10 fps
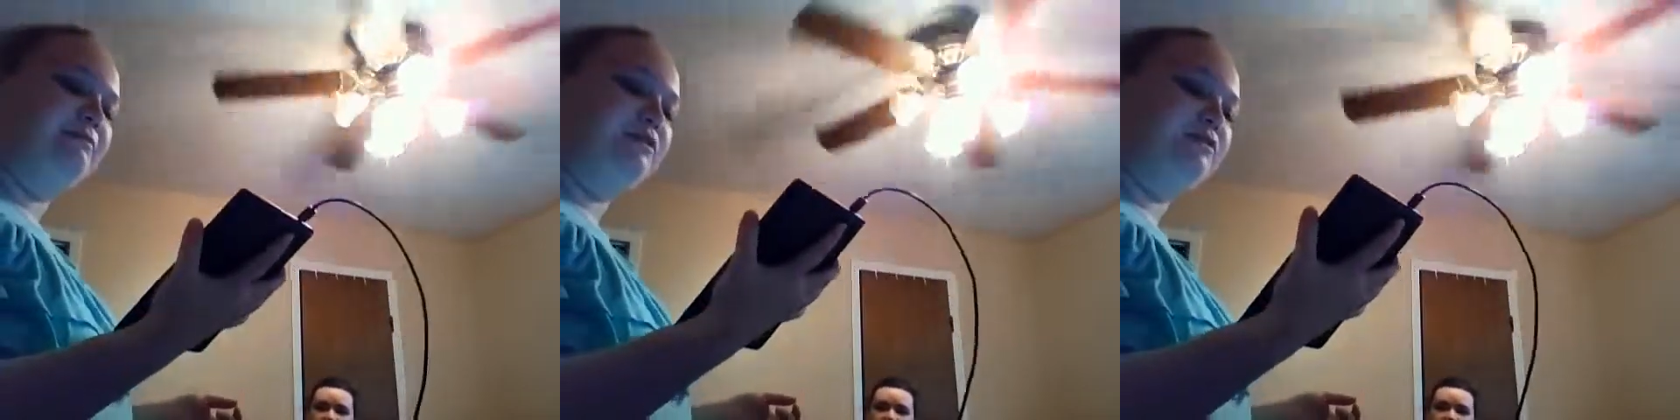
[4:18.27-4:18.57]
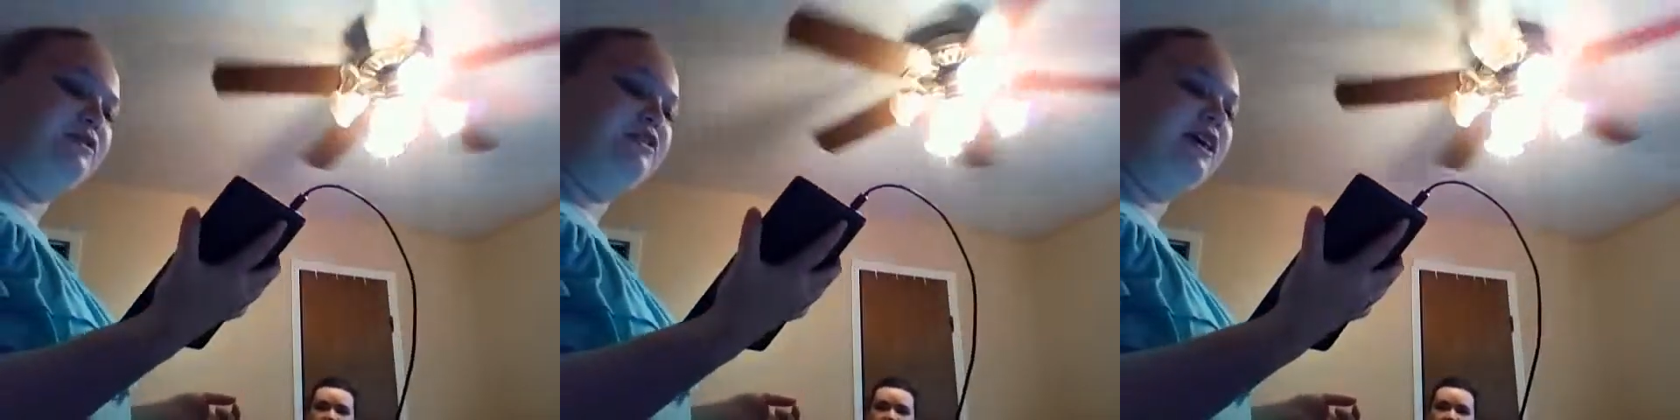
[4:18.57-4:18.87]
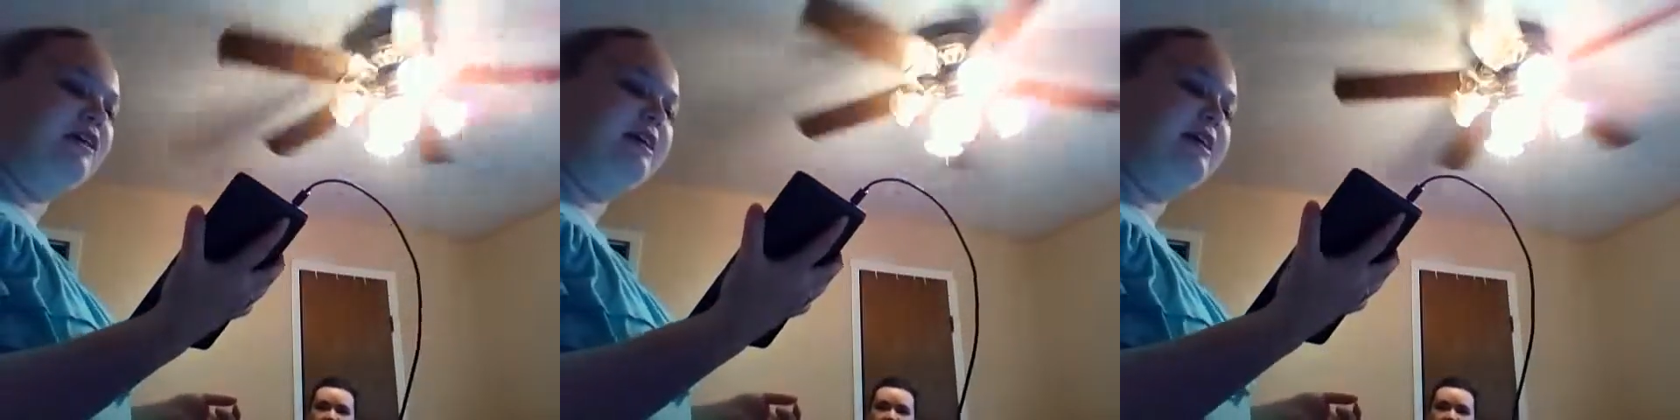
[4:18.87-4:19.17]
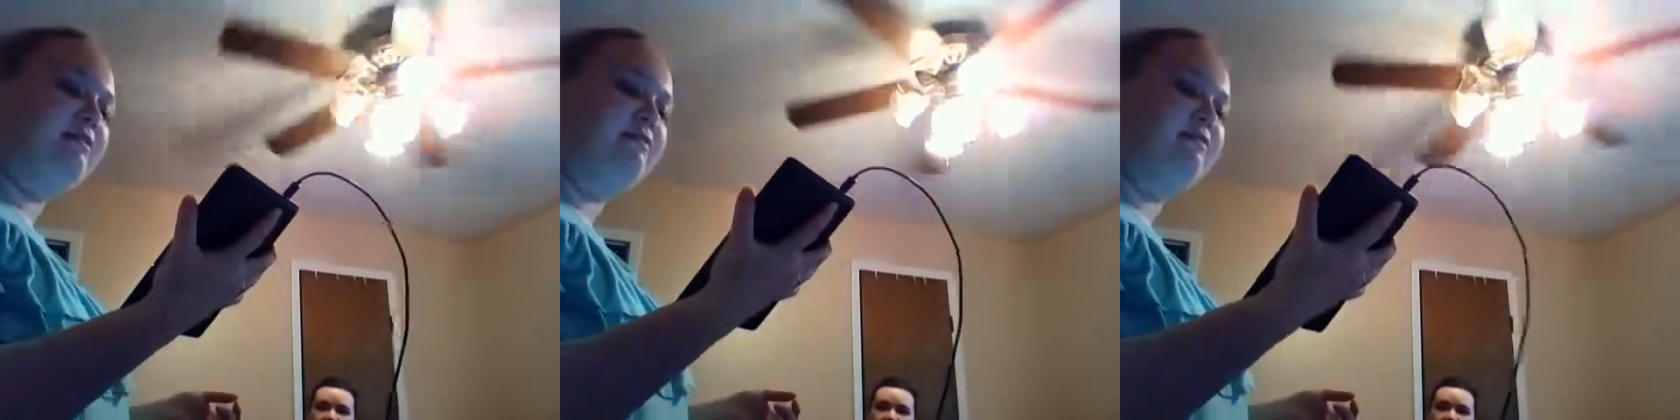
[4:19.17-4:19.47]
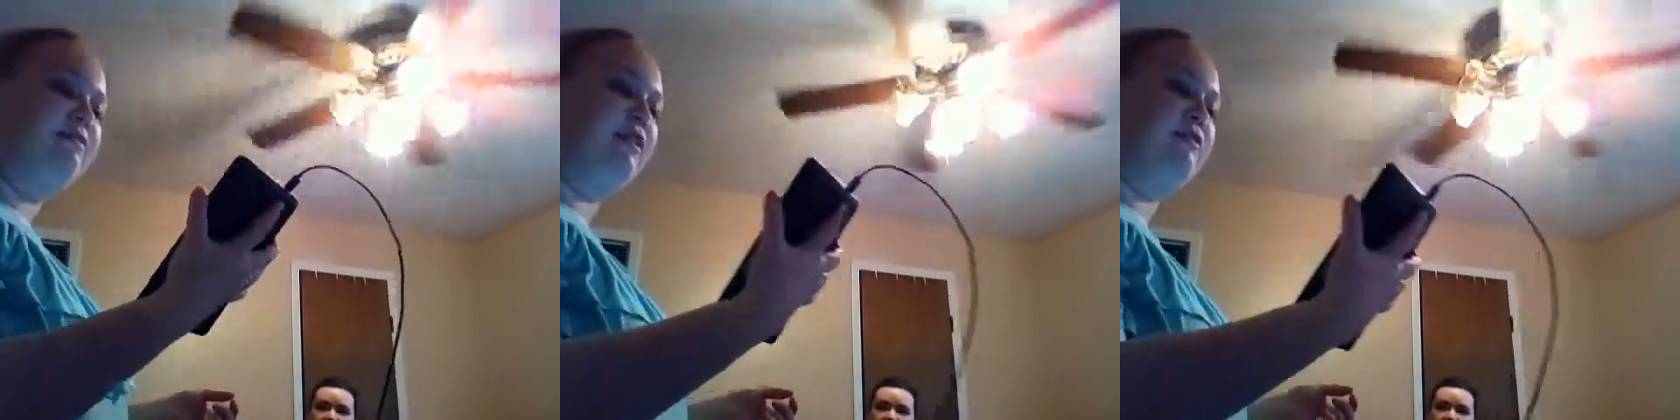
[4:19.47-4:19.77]
whose shell he
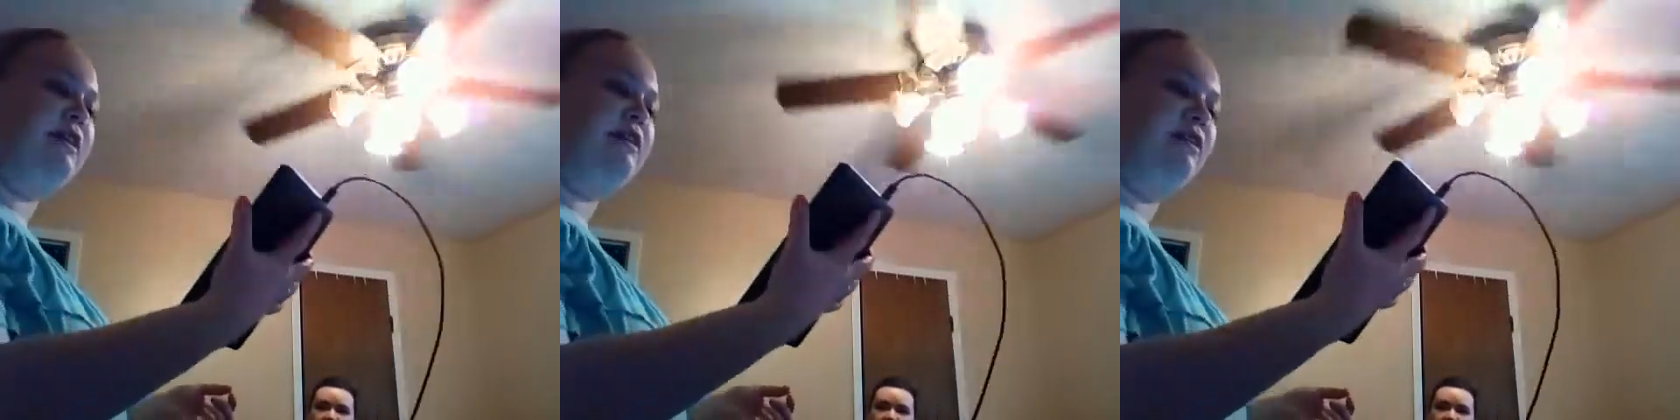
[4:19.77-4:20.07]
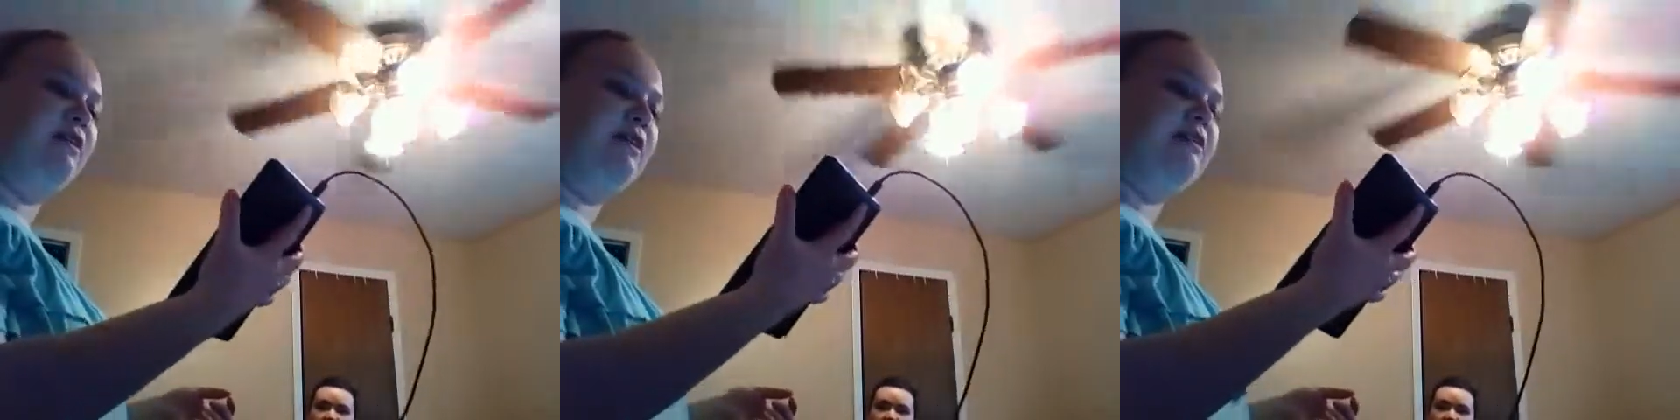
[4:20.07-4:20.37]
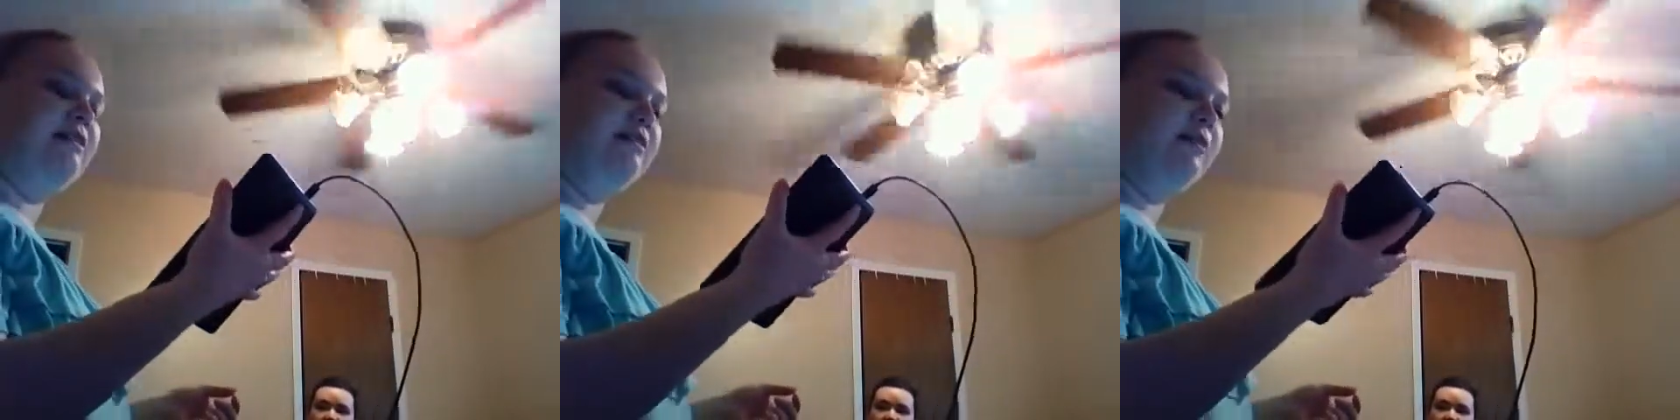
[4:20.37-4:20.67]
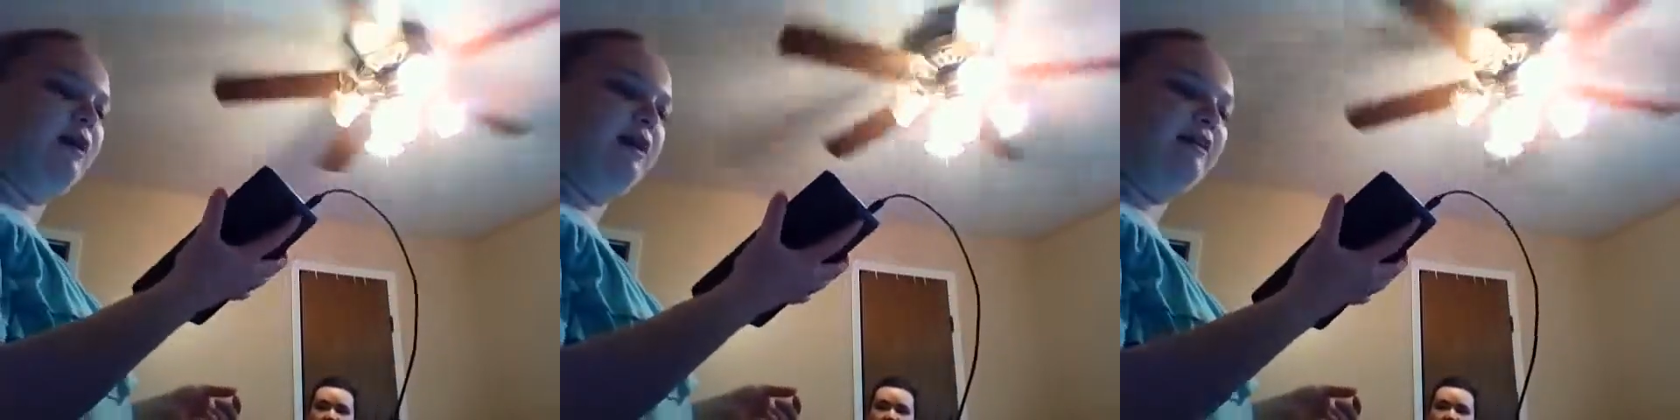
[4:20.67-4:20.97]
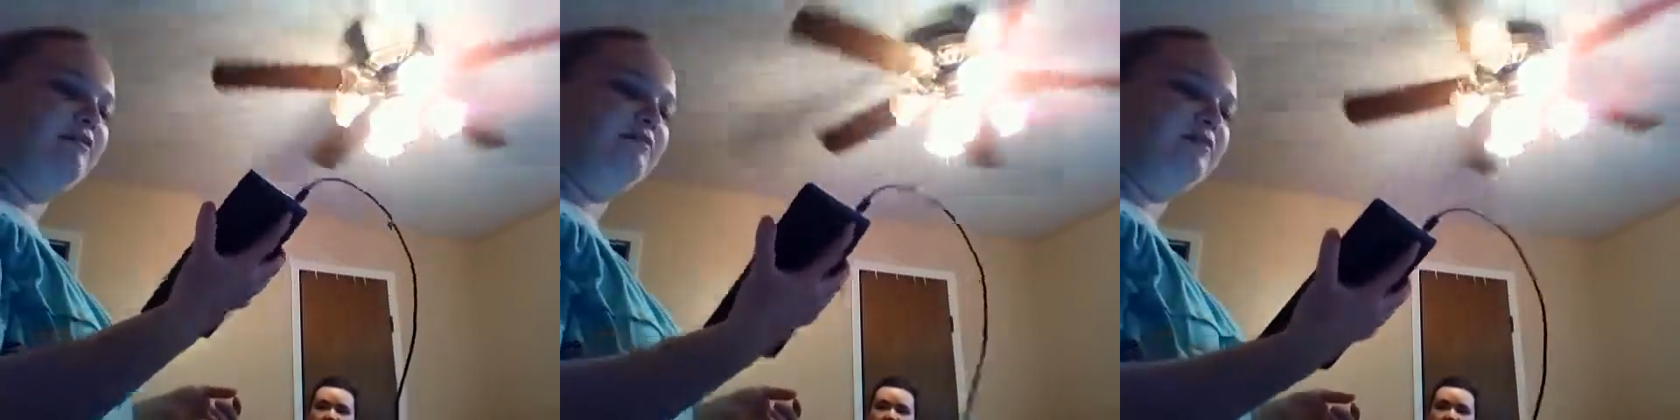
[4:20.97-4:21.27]
floated on the pond.